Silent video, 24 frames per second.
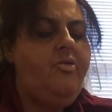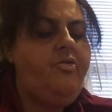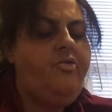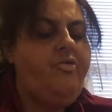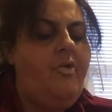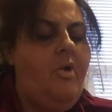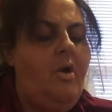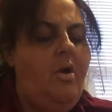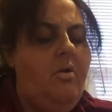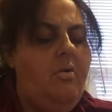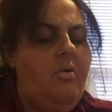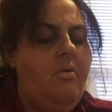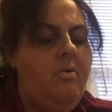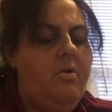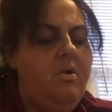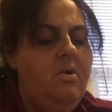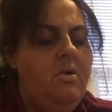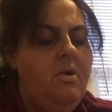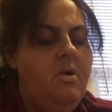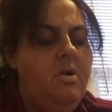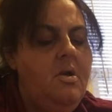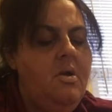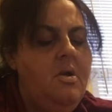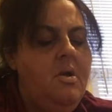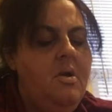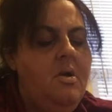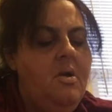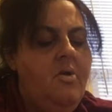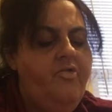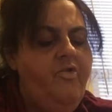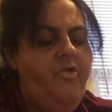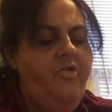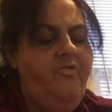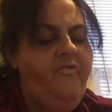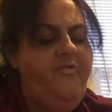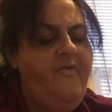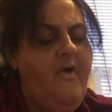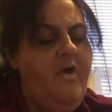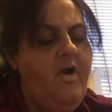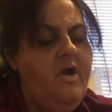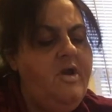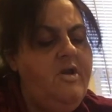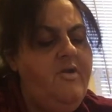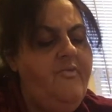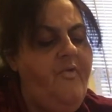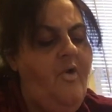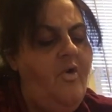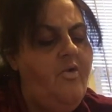So just very
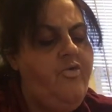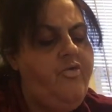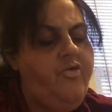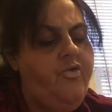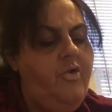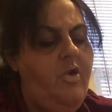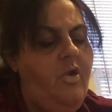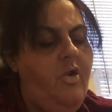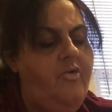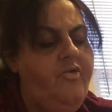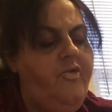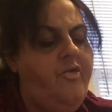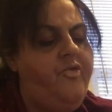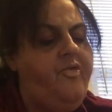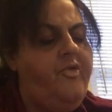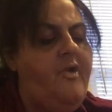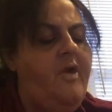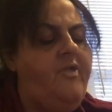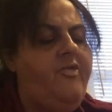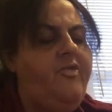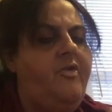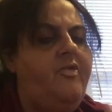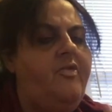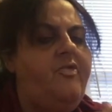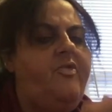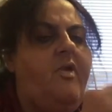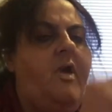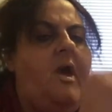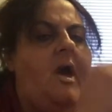devotional descent into